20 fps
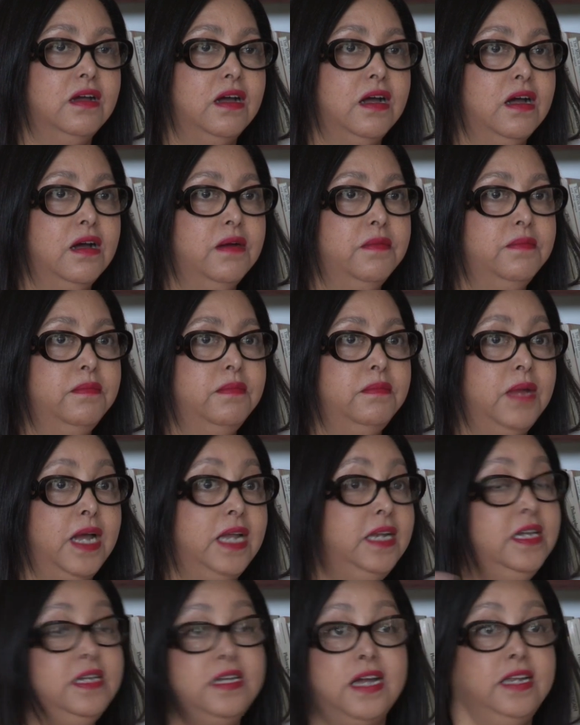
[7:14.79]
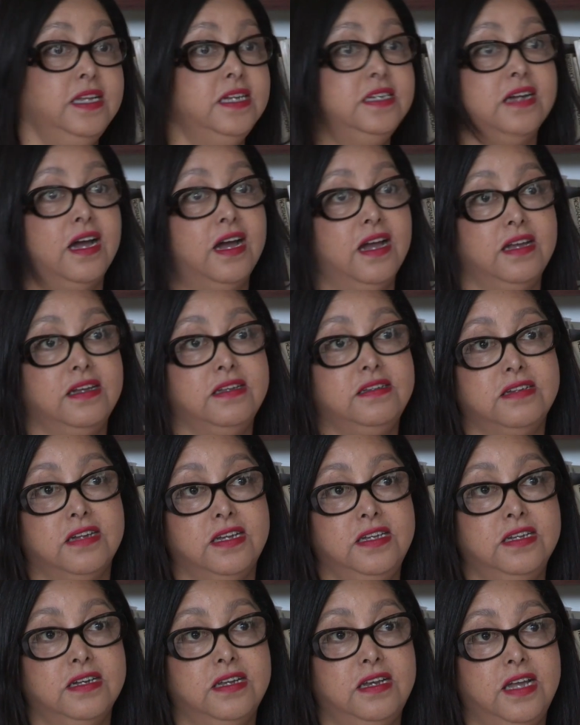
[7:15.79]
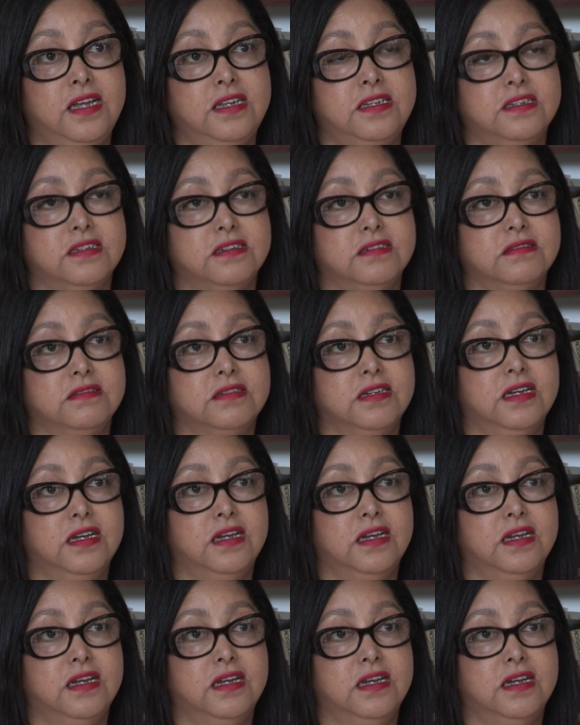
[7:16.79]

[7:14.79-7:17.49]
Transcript: And he died a year later.